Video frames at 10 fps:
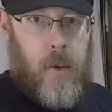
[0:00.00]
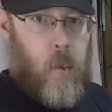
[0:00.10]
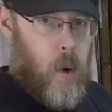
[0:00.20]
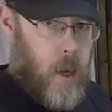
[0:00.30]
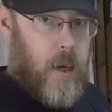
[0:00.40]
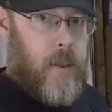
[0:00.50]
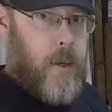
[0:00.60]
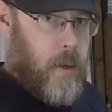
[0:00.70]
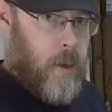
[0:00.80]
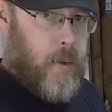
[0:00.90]
you want the
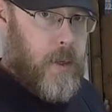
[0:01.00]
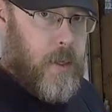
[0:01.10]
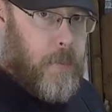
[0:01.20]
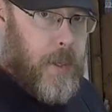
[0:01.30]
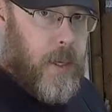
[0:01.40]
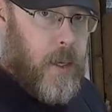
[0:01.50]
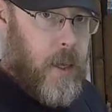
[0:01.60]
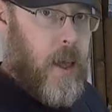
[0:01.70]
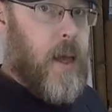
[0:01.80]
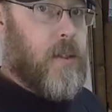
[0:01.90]
concrete to be
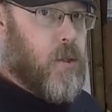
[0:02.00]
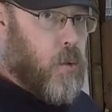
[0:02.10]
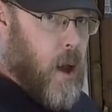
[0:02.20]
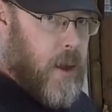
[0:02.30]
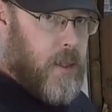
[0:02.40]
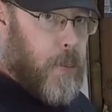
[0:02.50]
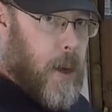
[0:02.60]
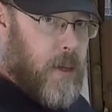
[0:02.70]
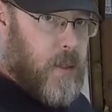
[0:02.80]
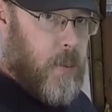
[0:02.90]
as dry as
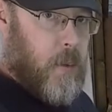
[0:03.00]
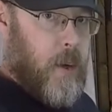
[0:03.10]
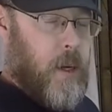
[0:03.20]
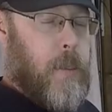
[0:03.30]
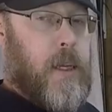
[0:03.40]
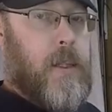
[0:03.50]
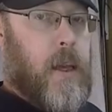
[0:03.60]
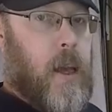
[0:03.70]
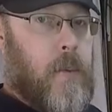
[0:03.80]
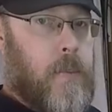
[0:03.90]
possible when you're
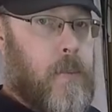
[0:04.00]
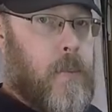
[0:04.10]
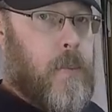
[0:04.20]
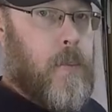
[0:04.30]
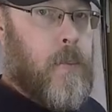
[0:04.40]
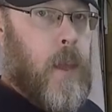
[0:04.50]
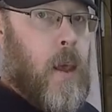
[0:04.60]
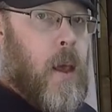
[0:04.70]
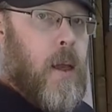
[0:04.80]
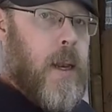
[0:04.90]
mixing it.
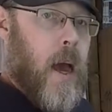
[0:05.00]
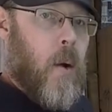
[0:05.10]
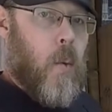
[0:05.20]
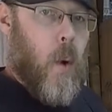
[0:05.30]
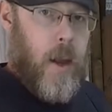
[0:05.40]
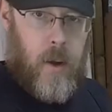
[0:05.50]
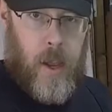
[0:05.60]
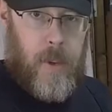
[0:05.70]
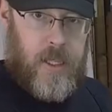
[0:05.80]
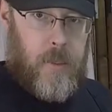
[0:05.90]
Now, why don't
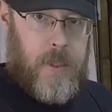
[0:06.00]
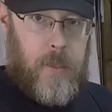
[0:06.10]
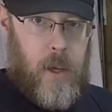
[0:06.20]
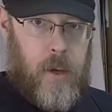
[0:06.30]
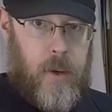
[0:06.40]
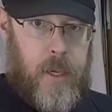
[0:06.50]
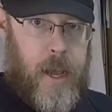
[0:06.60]
I mix up some concrete